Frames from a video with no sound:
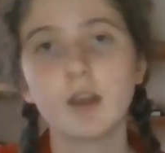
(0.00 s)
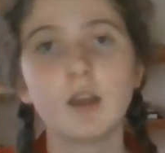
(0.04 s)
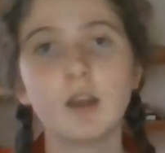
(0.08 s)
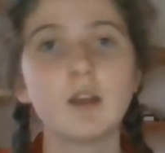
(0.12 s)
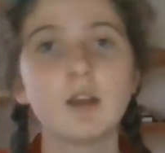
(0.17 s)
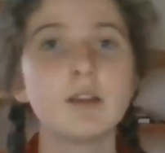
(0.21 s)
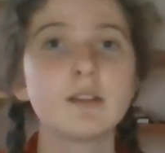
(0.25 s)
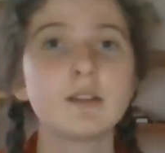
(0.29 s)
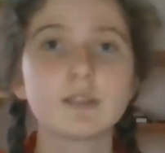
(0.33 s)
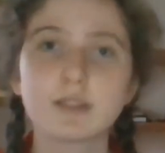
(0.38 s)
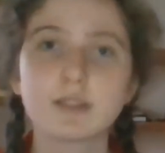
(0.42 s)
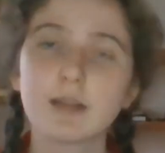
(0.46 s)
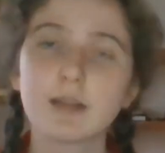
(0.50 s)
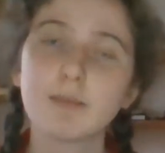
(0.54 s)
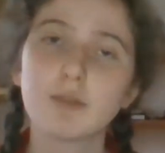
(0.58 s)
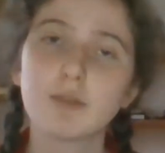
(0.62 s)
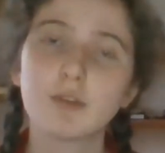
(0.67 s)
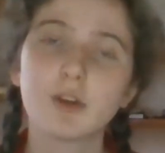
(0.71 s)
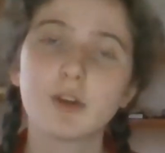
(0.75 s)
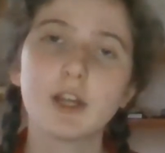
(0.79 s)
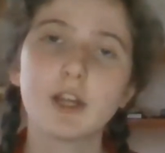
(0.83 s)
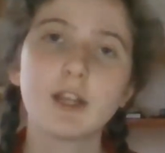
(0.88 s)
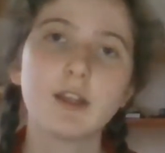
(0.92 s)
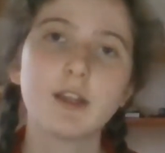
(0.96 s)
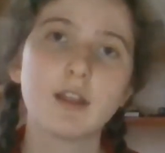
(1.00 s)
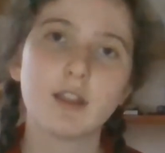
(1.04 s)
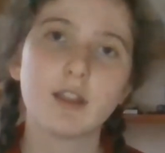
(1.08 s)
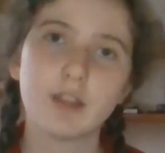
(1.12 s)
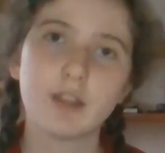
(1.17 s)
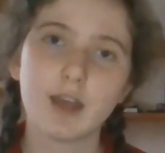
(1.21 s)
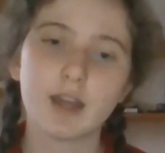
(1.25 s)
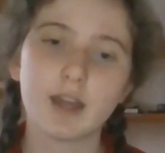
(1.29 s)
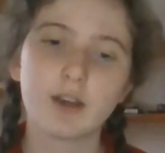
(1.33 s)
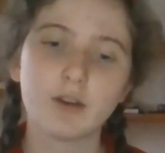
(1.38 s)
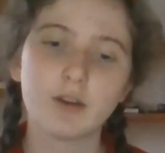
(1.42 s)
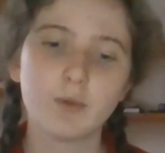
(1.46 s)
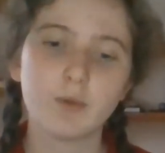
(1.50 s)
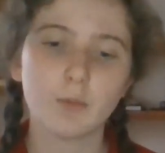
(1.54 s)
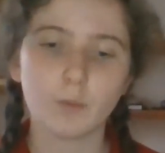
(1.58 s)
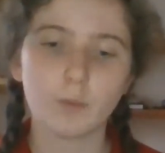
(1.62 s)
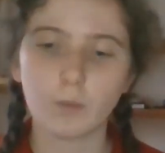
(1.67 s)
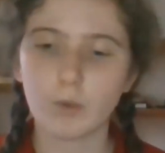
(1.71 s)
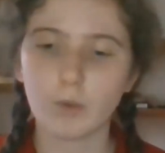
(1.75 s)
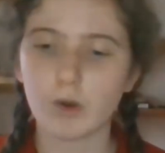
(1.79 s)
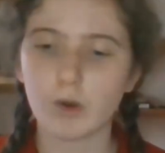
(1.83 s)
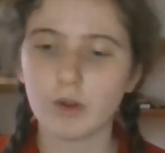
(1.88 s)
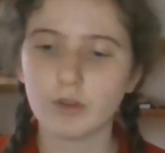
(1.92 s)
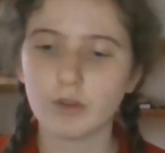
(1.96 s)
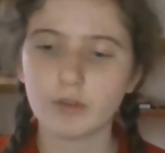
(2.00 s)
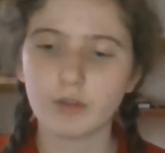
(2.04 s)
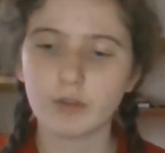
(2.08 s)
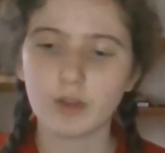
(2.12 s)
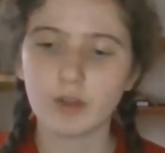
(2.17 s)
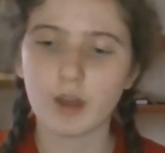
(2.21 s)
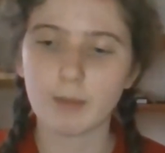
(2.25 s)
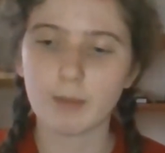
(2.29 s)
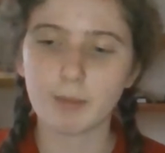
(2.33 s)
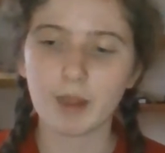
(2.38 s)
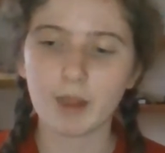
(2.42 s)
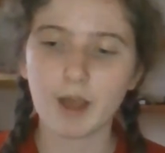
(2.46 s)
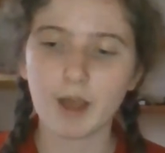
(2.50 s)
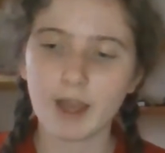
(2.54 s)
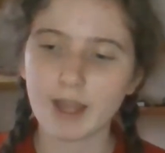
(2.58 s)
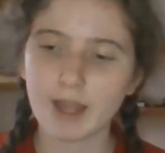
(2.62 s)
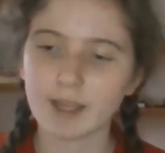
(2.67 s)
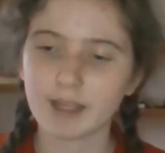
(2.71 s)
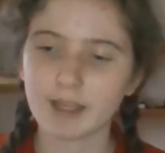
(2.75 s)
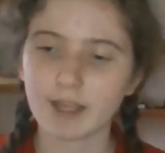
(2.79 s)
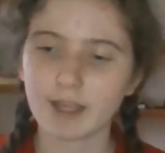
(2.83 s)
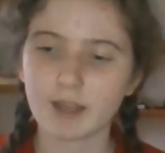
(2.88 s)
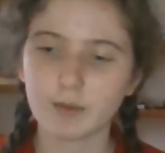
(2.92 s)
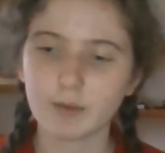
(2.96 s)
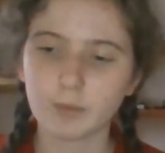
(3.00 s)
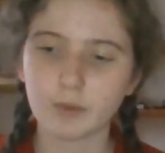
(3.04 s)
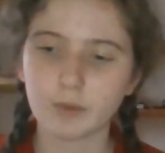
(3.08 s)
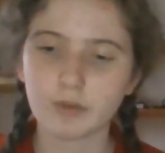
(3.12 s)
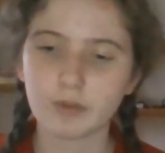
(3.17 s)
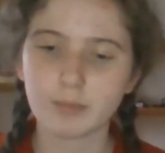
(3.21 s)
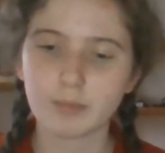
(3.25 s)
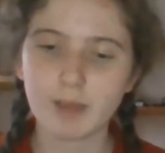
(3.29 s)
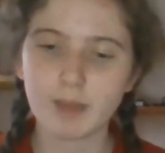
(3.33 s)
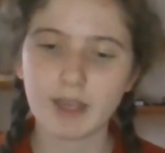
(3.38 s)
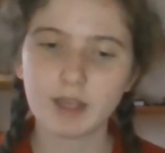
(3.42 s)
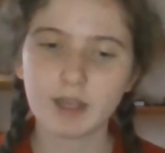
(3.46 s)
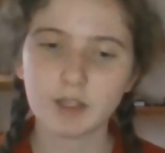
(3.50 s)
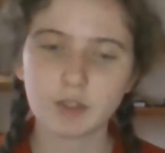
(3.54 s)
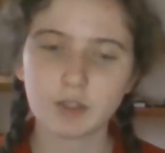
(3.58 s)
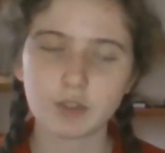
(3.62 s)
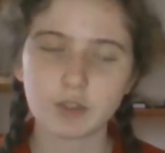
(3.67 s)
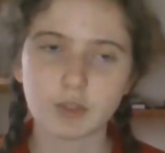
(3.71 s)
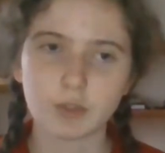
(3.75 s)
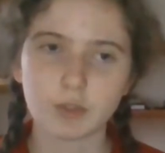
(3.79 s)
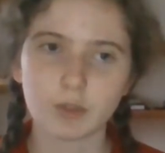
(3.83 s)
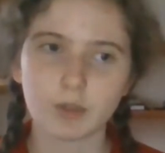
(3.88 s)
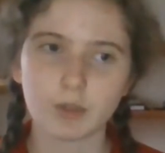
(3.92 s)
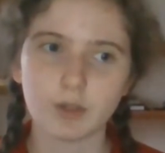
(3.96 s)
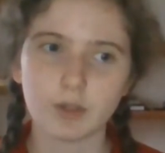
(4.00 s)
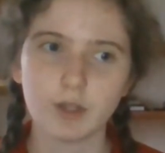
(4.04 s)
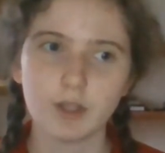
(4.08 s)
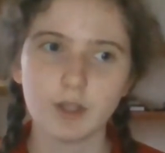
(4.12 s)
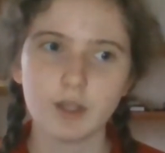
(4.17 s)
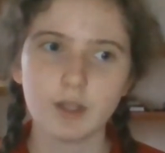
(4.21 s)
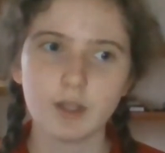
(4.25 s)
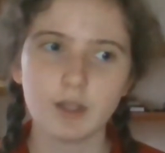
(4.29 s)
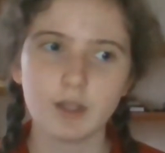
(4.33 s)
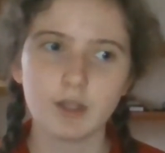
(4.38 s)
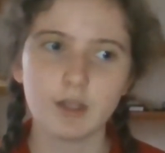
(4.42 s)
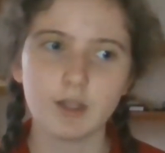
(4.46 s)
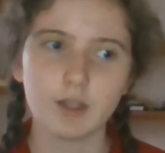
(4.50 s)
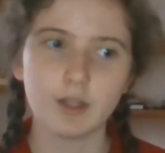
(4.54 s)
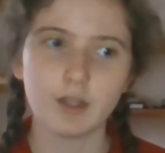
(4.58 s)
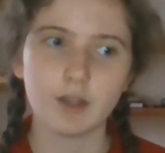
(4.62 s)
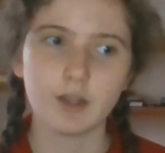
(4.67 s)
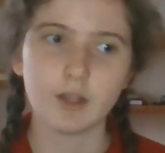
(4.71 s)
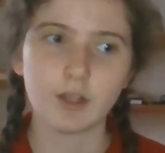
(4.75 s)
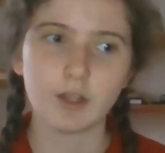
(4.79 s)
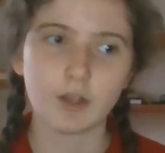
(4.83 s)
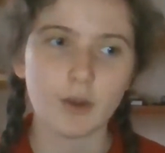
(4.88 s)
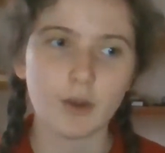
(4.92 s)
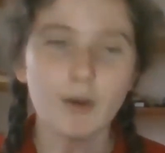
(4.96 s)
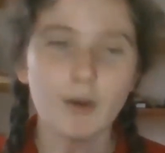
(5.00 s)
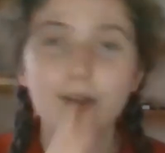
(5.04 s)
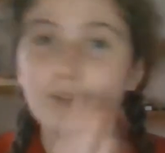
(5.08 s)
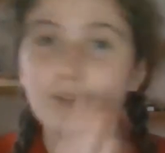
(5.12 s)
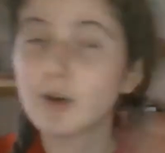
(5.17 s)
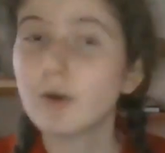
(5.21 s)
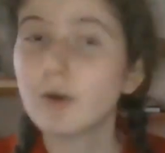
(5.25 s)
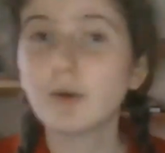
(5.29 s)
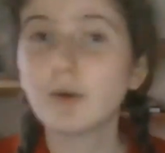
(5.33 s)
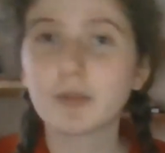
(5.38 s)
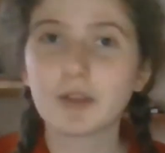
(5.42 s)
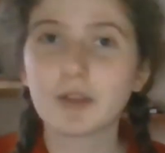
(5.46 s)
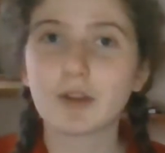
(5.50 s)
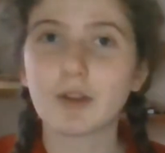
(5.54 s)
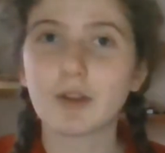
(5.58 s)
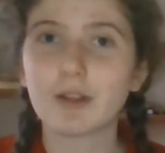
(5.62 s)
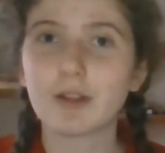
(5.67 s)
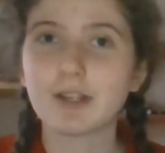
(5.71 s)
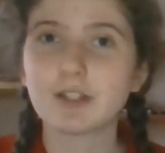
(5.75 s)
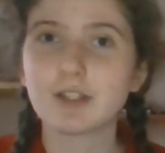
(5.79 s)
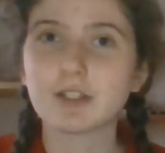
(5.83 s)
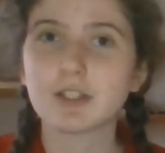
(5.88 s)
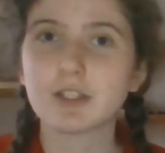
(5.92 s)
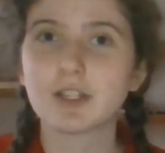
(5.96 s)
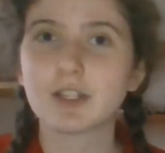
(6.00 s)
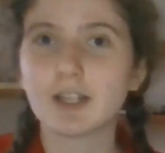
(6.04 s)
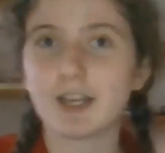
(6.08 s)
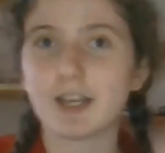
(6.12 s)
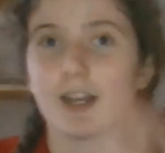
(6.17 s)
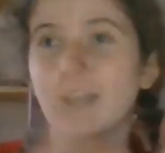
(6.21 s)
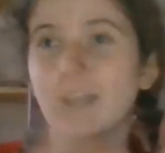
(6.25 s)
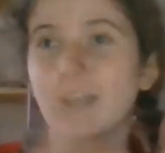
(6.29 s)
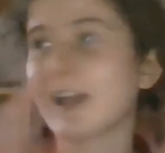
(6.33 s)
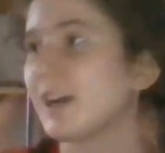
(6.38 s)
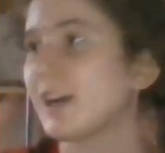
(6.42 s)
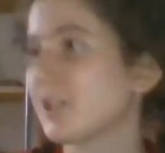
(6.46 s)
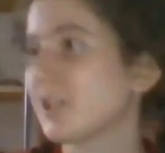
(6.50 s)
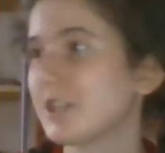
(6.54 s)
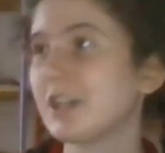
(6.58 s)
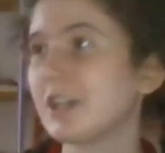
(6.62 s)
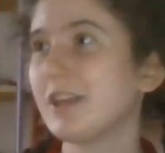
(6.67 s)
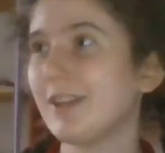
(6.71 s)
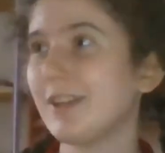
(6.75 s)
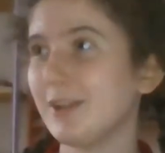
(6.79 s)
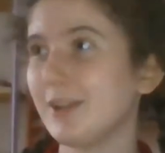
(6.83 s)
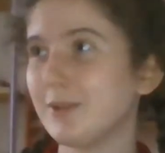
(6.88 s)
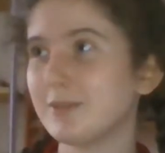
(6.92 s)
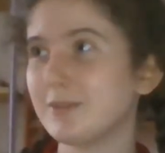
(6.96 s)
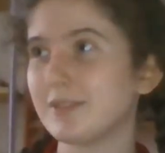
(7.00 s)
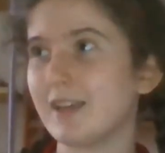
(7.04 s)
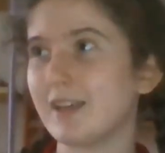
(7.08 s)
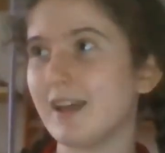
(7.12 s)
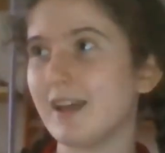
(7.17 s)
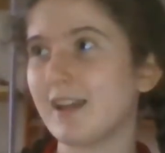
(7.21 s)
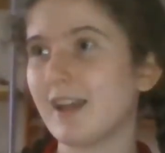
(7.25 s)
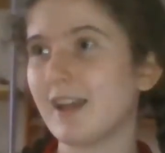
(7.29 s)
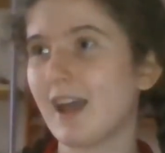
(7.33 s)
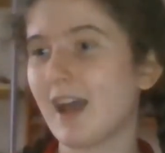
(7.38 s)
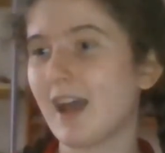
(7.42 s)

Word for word: Step 3 then was applying it, was making sure, you know, I've got all the knowledge, can I actually use it?